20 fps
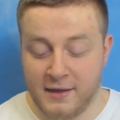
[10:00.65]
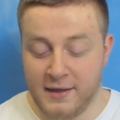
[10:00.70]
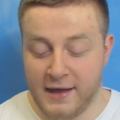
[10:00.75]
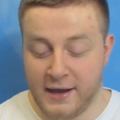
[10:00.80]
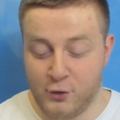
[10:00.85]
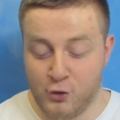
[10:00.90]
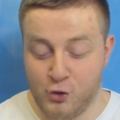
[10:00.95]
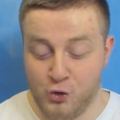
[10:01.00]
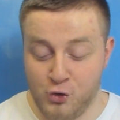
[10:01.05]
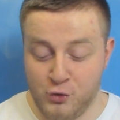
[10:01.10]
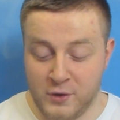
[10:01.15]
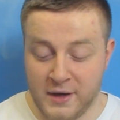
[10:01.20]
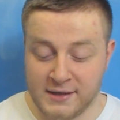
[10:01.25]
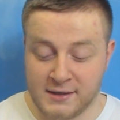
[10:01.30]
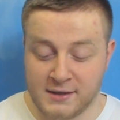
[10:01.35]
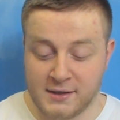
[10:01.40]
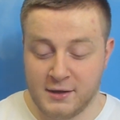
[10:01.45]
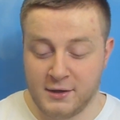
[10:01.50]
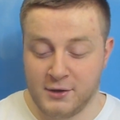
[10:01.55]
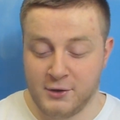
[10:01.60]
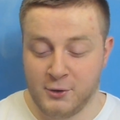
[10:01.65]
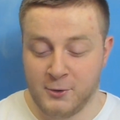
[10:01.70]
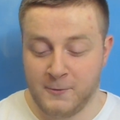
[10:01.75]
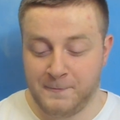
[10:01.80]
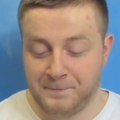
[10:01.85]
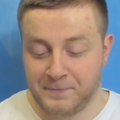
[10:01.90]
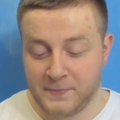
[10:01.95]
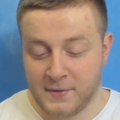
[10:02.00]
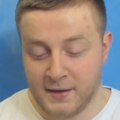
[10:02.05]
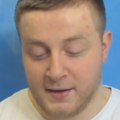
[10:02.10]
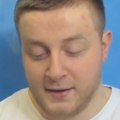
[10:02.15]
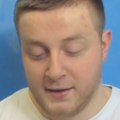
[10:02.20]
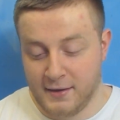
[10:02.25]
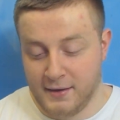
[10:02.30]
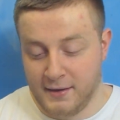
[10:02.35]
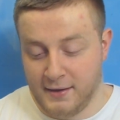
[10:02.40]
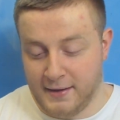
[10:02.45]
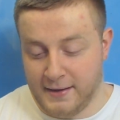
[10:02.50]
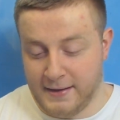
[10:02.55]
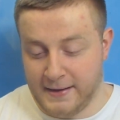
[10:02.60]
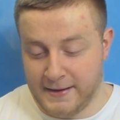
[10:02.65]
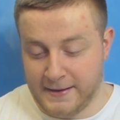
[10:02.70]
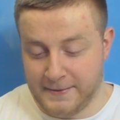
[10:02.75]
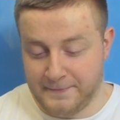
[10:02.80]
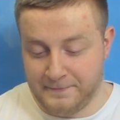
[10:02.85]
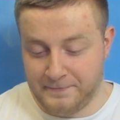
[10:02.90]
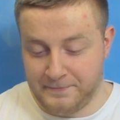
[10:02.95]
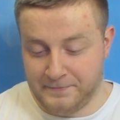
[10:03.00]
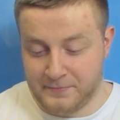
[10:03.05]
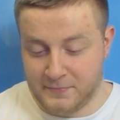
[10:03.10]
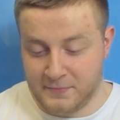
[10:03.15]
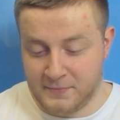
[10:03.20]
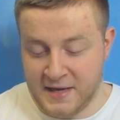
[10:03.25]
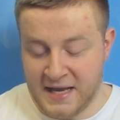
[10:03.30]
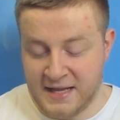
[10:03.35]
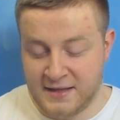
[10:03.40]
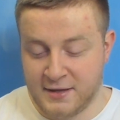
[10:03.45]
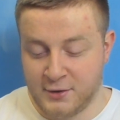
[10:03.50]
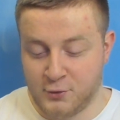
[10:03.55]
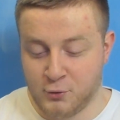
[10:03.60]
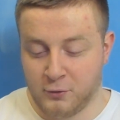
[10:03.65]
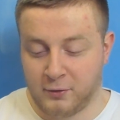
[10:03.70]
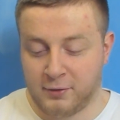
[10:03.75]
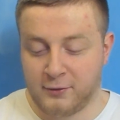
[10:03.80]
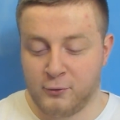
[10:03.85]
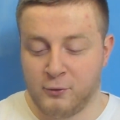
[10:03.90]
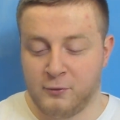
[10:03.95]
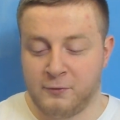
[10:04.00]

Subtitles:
then who is, you know? Need to go through